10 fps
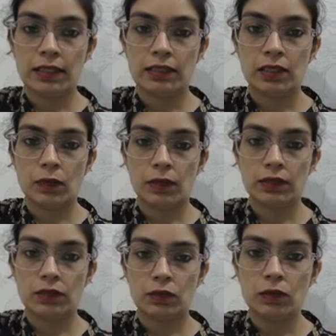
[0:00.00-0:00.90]
is
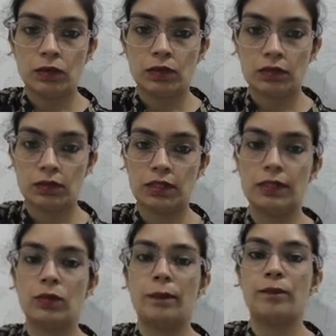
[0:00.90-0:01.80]
equals to
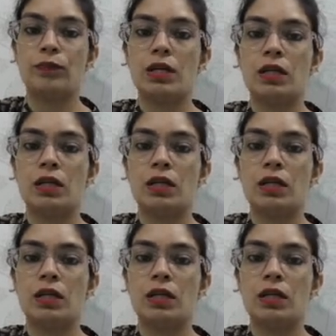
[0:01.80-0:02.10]
0.